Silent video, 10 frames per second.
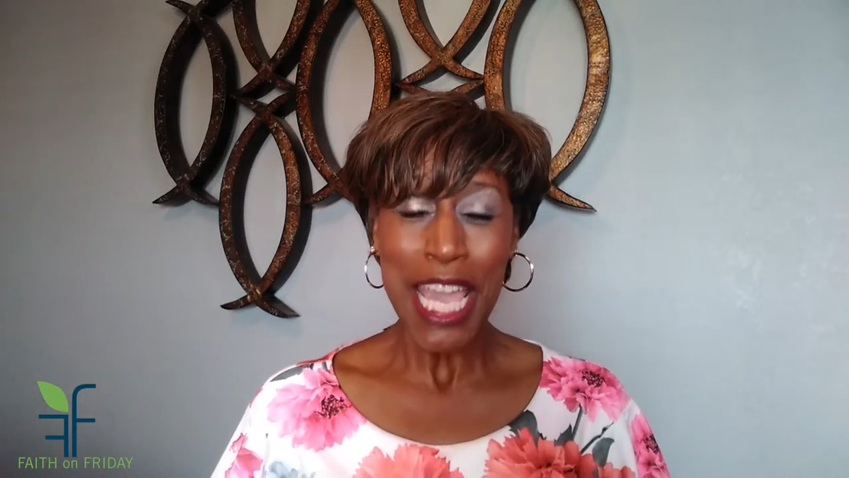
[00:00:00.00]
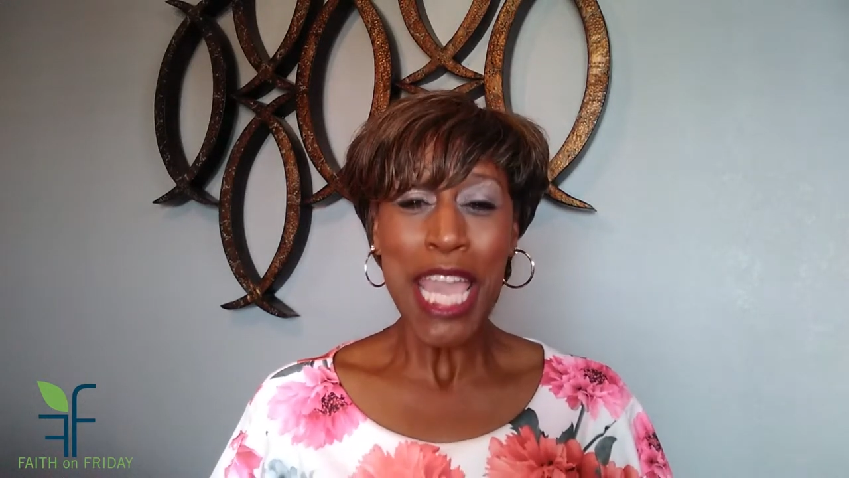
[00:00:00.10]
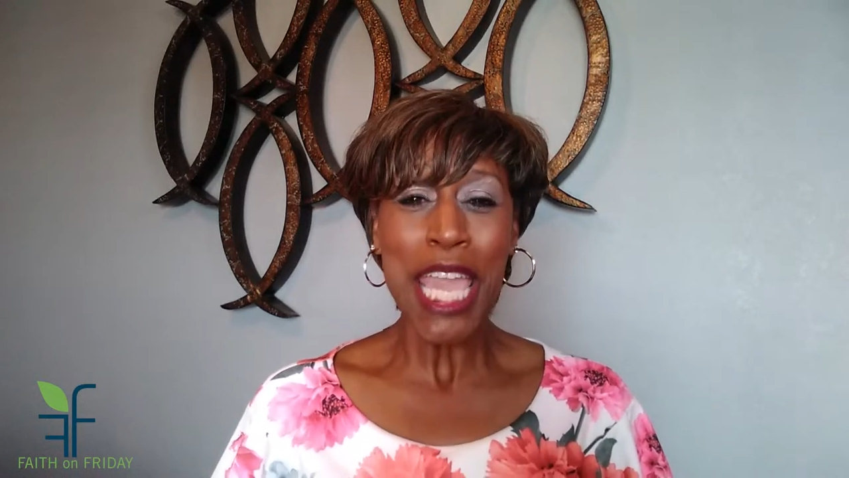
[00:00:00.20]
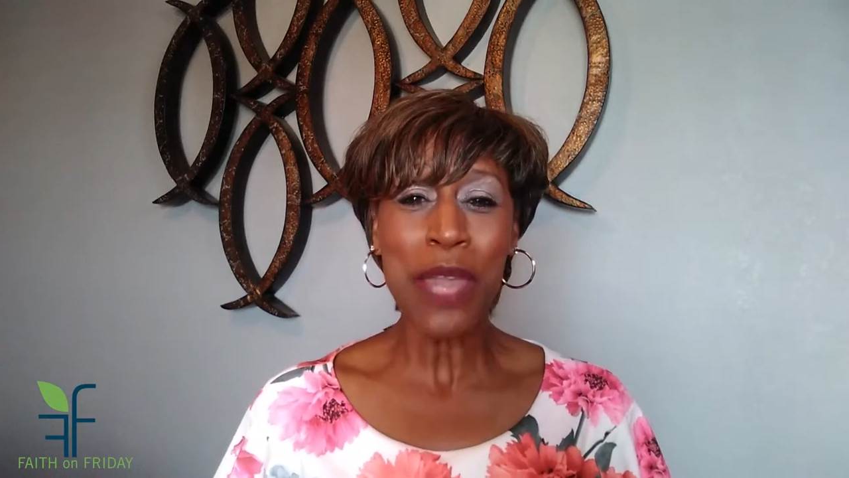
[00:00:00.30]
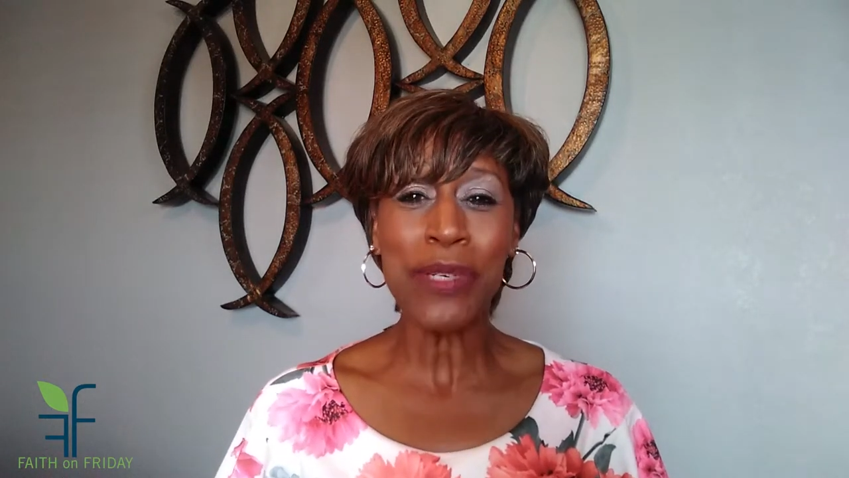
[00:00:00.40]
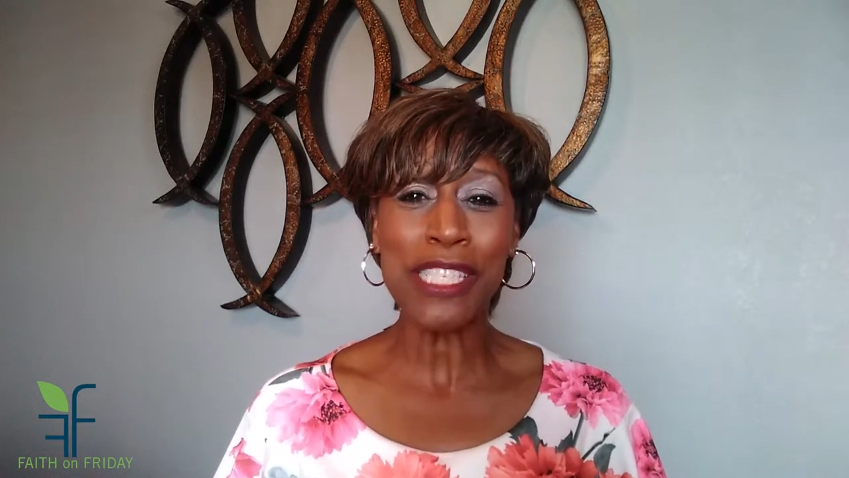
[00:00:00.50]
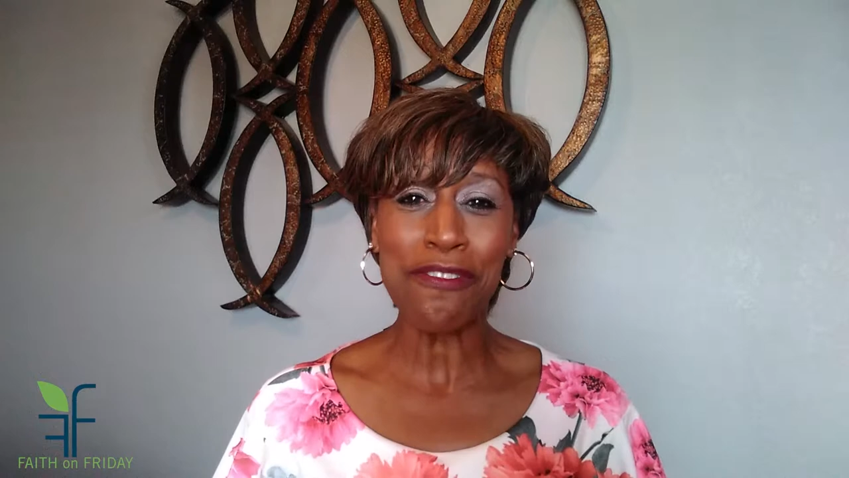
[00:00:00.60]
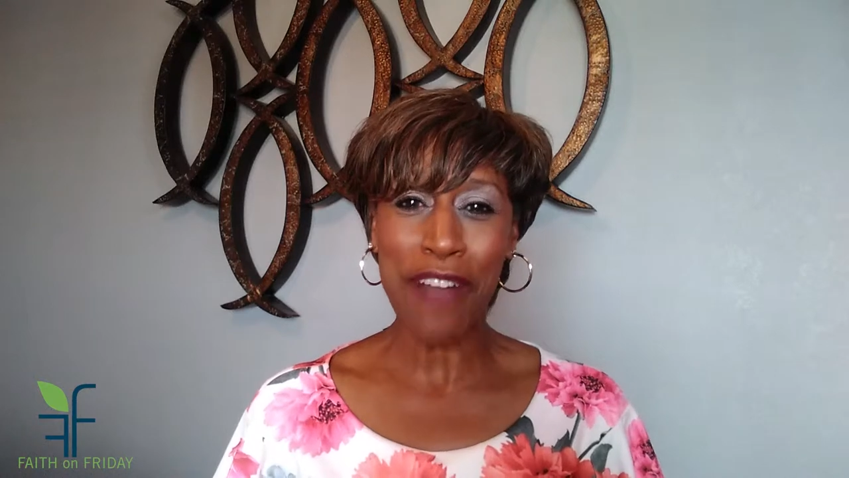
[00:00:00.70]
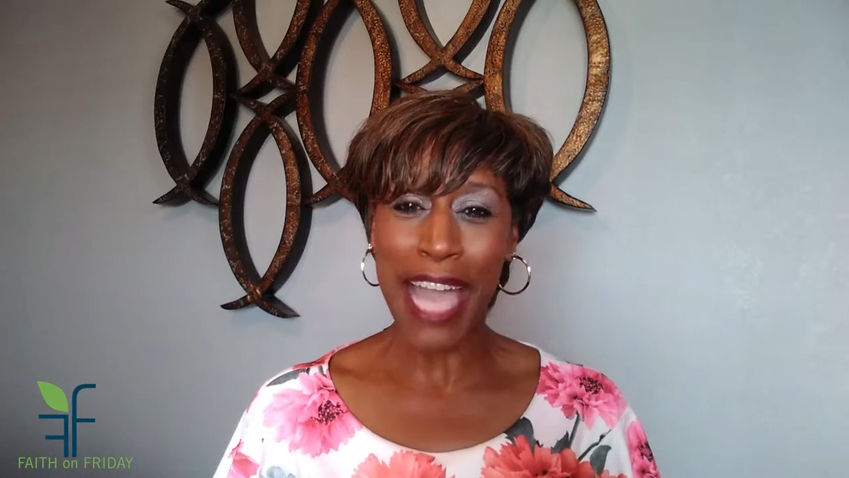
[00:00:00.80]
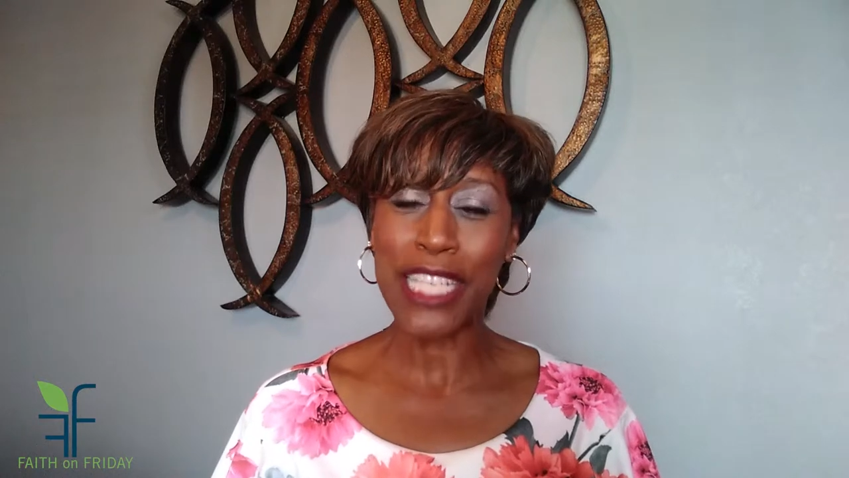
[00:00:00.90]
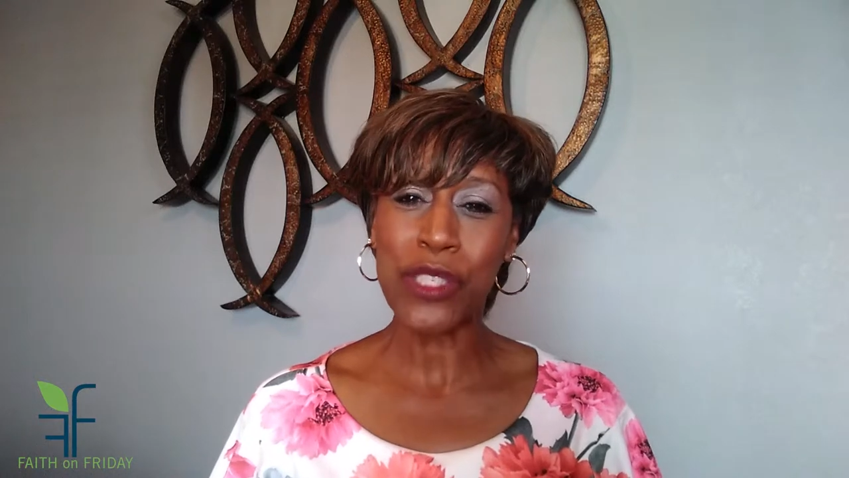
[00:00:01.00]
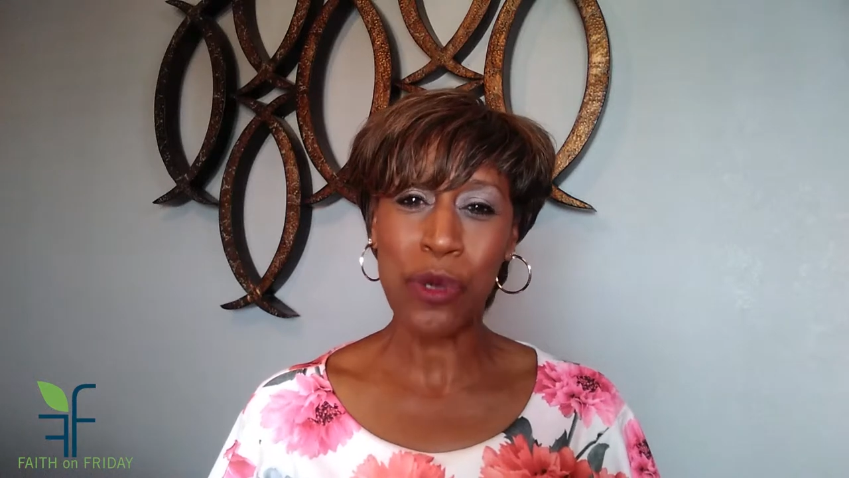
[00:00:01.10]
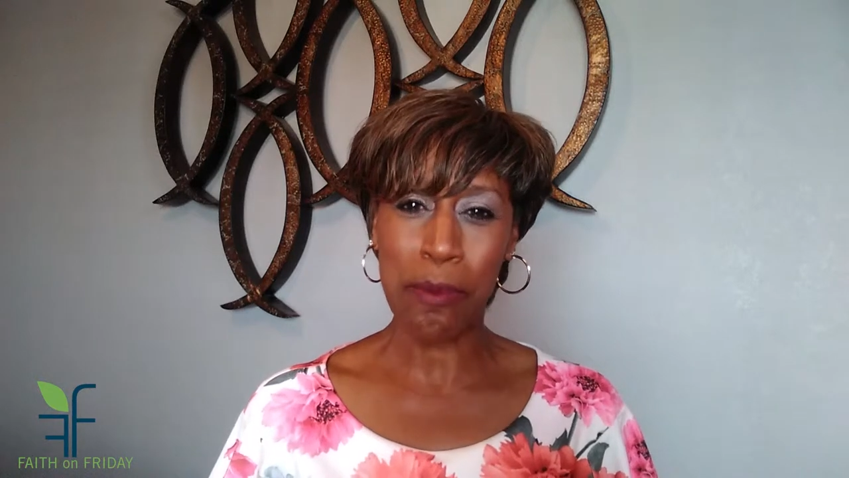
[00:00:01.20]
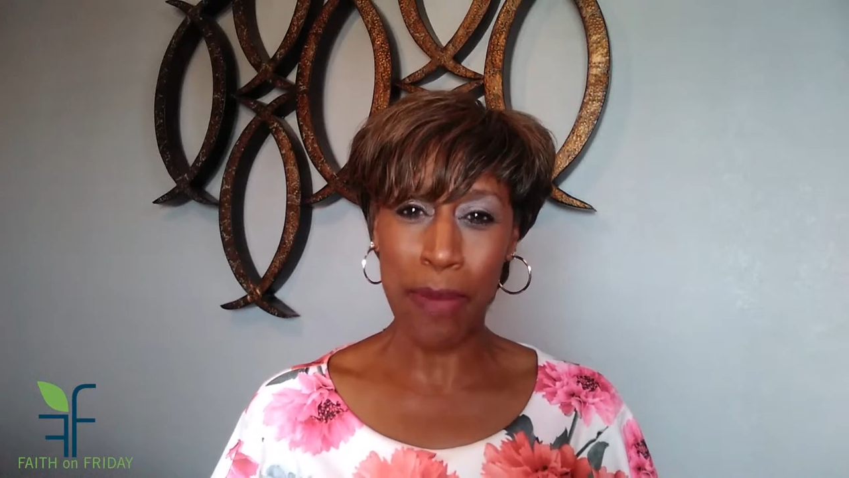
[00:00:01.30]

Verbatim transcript: He was invited to a